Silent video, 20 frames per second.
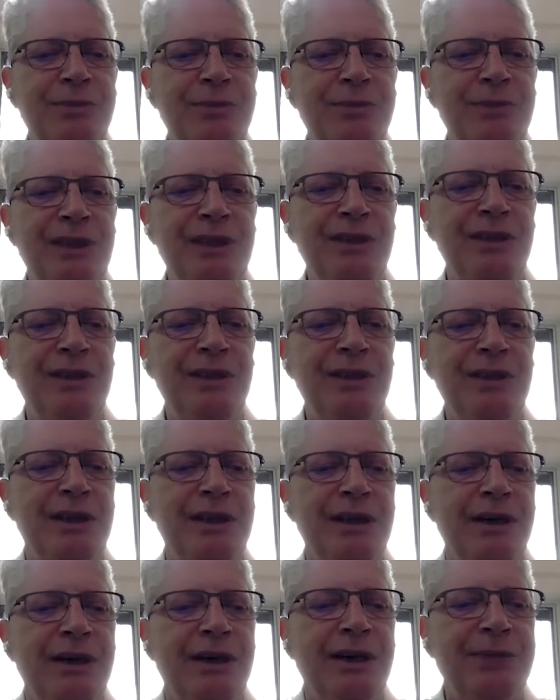the mean
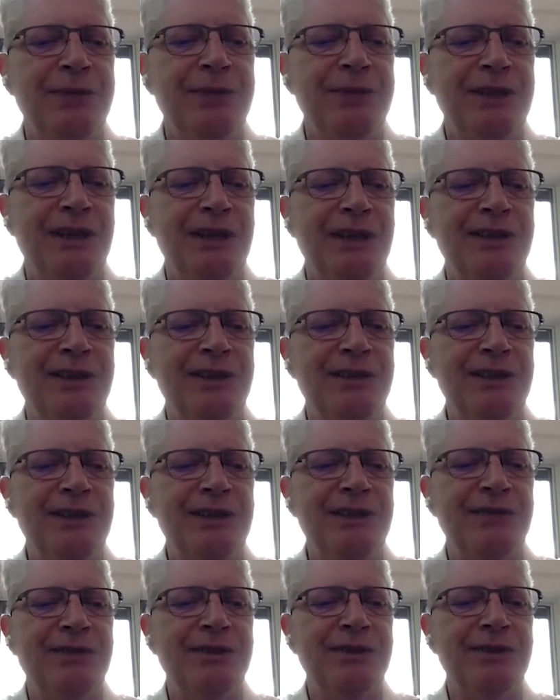in
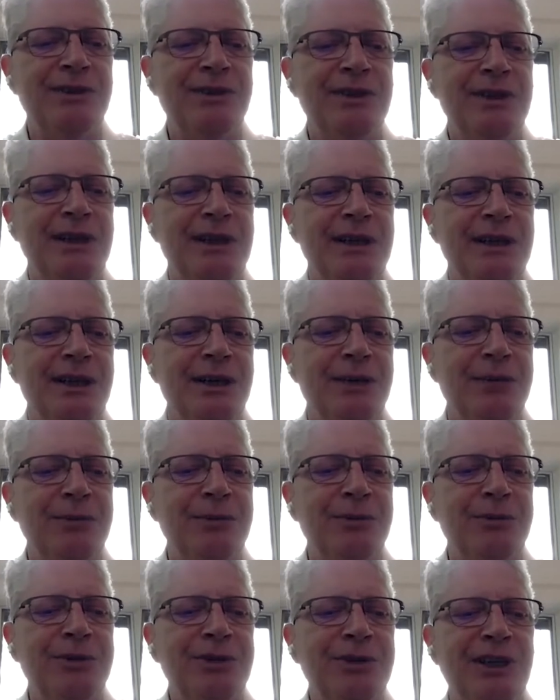activity levels.
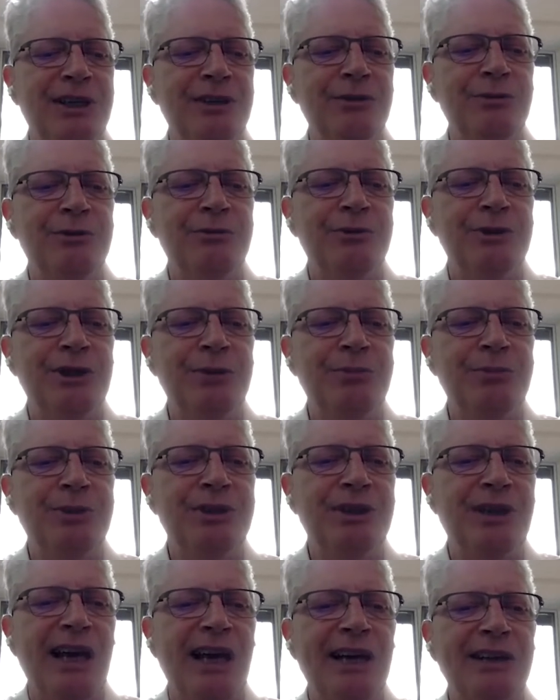But when you
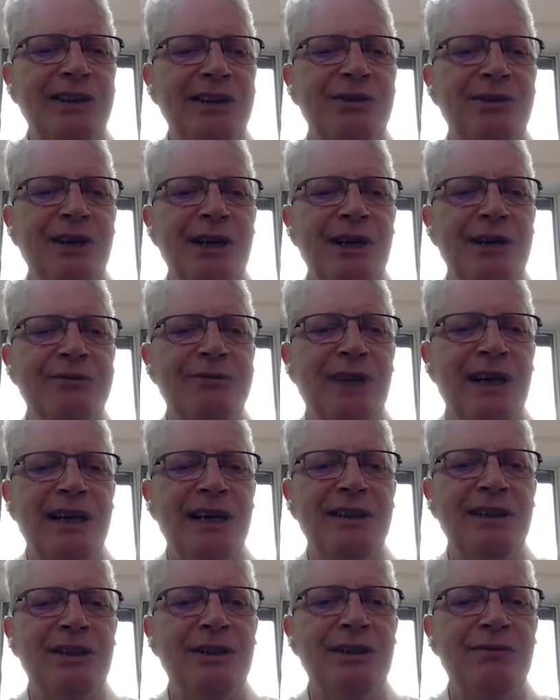put an actigraph
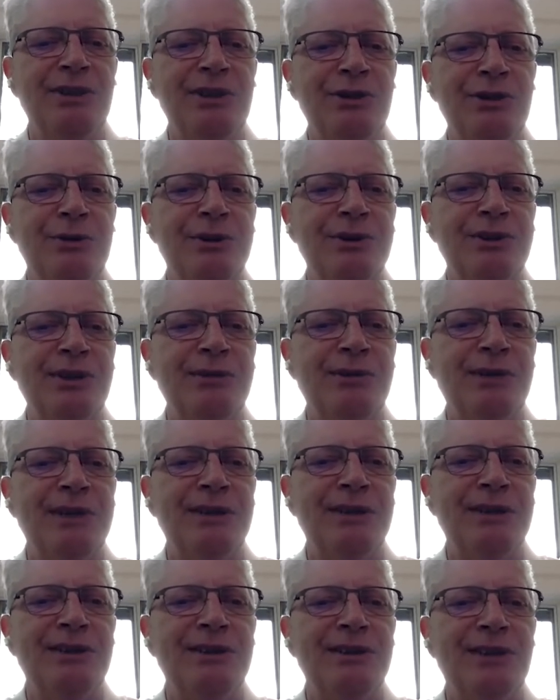on individuals, I
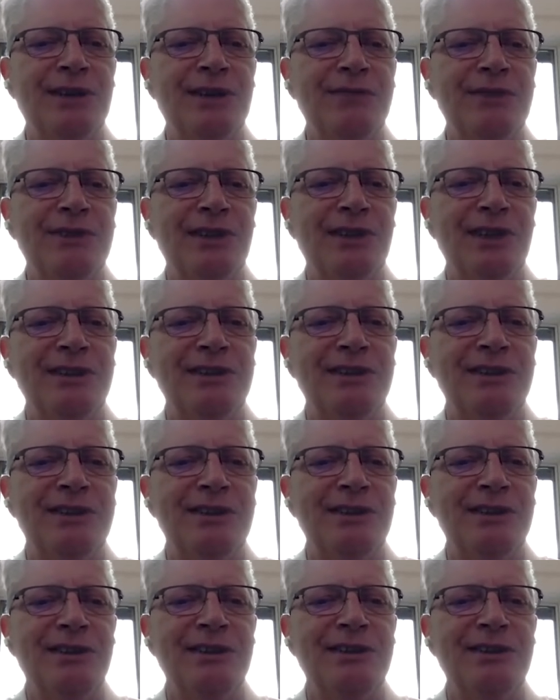want to just emphasize
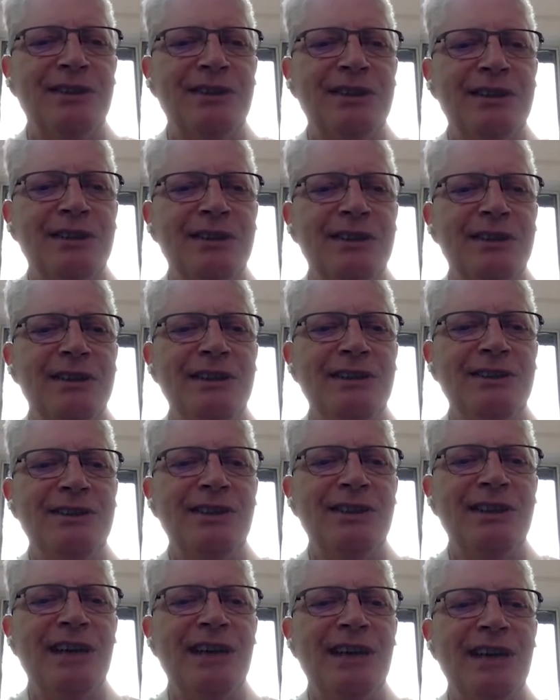that these are
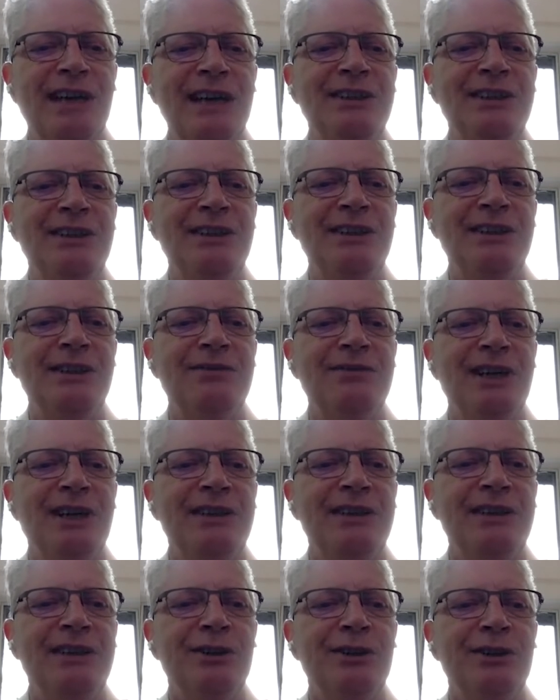the kind of
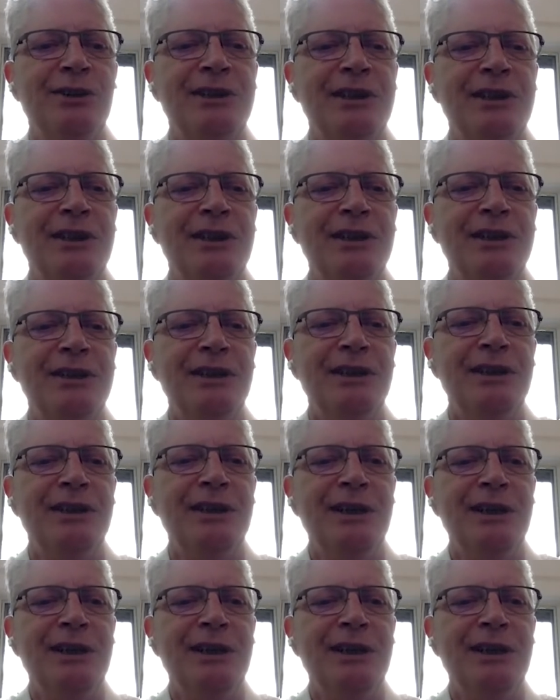data you're going to get.